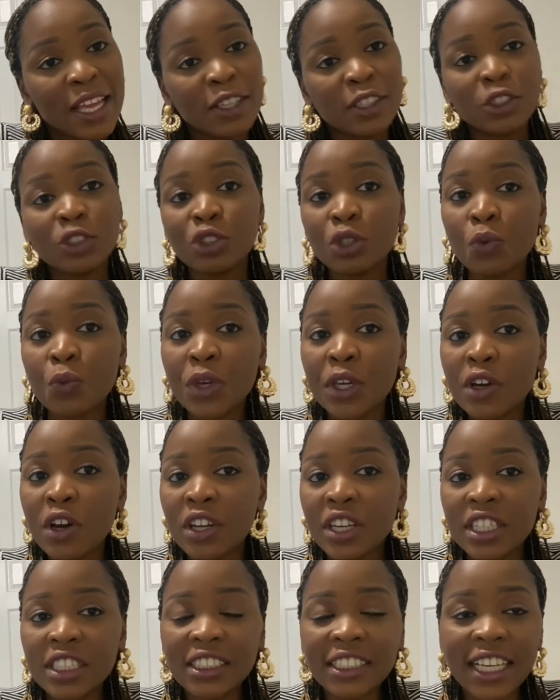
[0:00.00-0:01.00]
so we
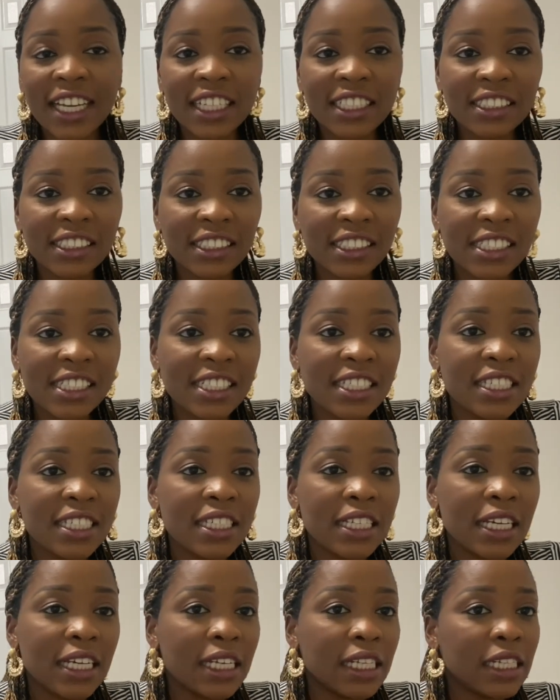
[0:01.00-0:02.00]
got a
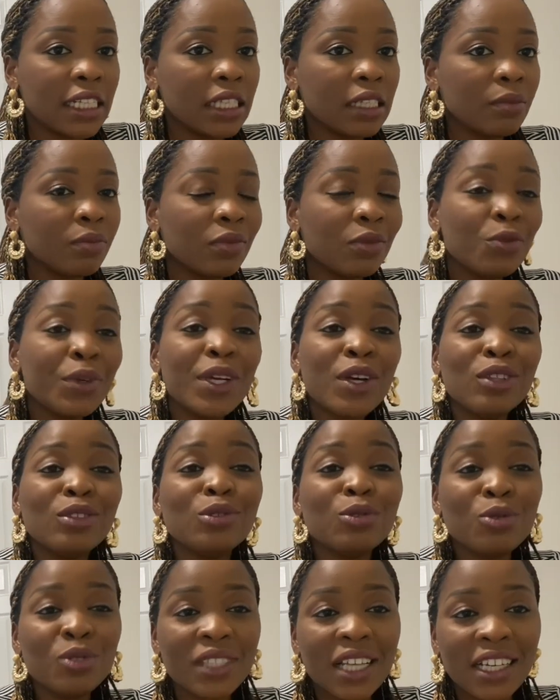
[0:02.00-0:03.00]
taxi um we got
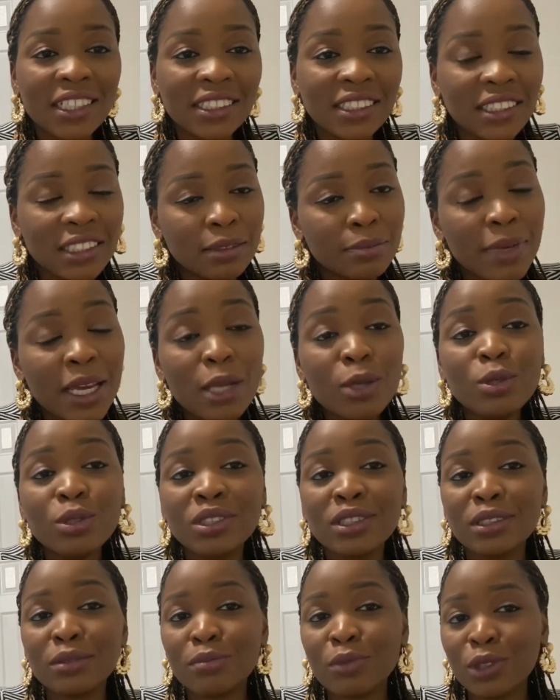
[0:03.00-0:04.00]
two taxis my load
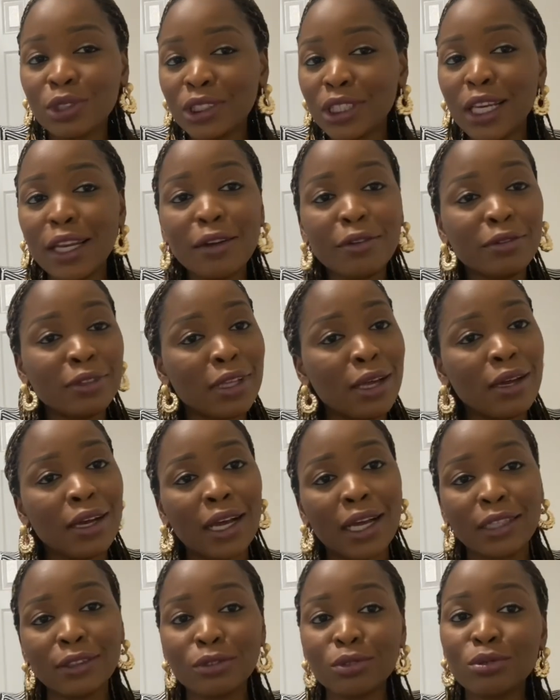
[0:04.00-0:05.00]
is much
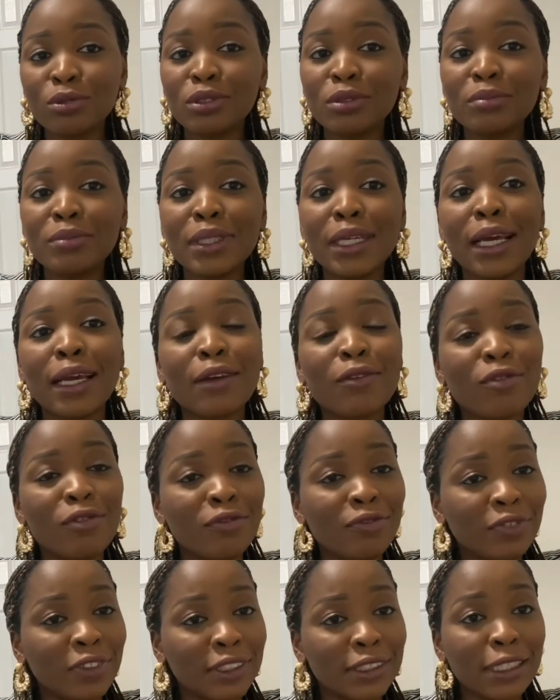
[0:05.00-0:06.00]
me i
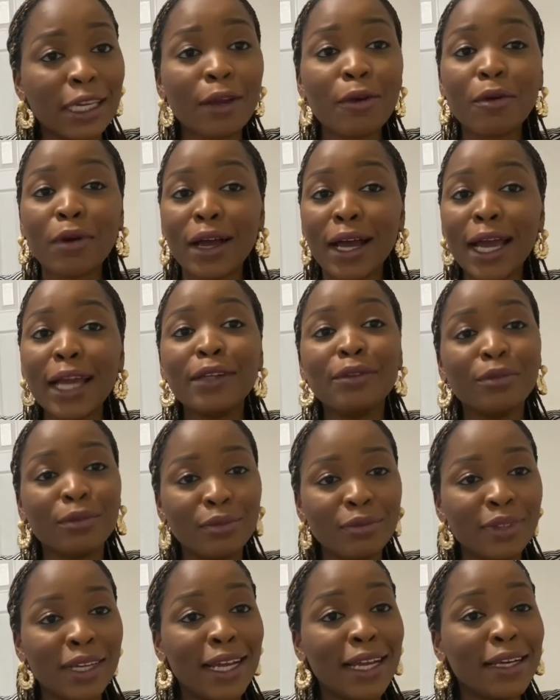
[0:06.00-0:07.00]
confess i i know
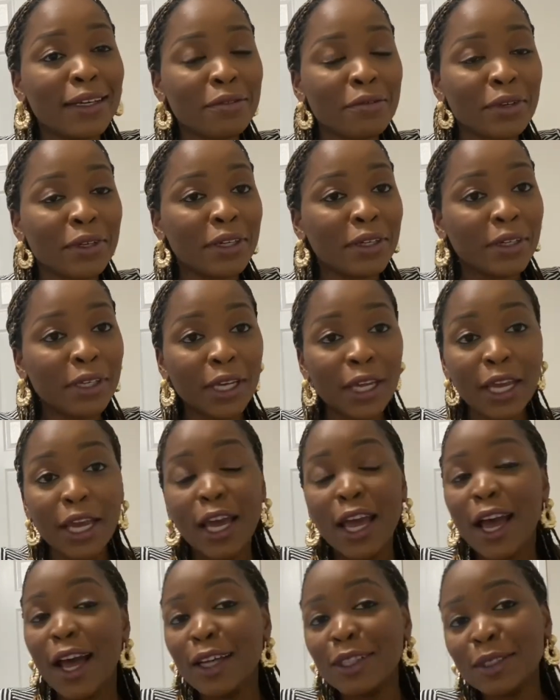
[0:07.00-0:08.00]
i agree
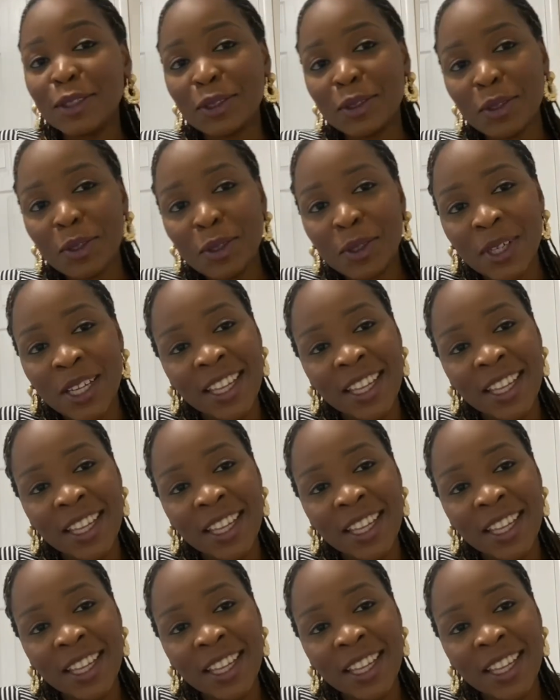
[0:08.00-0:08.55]
so